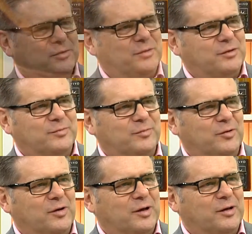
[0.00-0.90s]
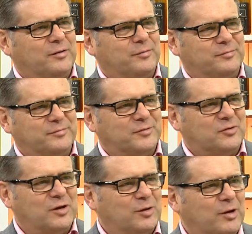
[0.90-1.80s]
and you're looking out and
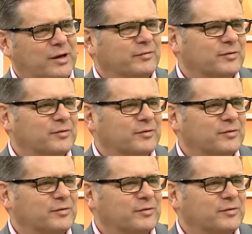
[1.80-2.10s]
seeing the waves.